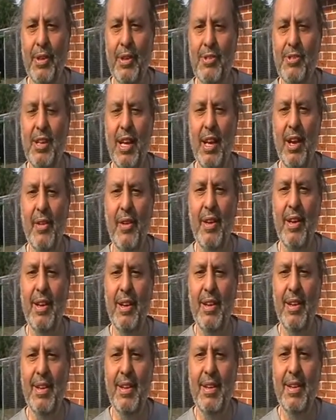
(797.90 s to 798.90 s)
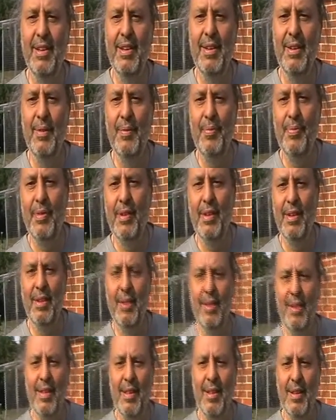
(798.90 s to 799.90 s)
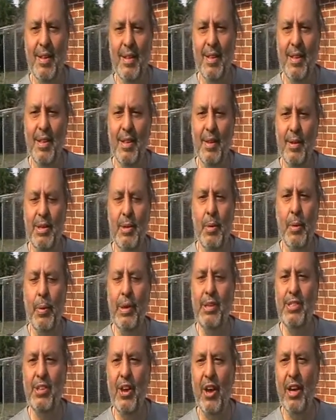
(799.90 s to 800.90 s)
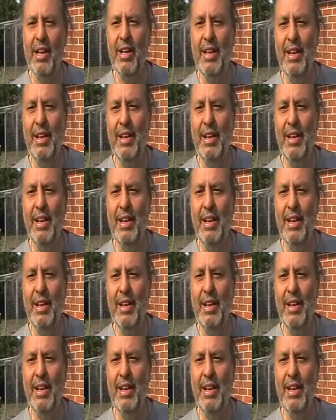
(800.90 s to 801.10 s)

Celery. Yeah, we're recycling.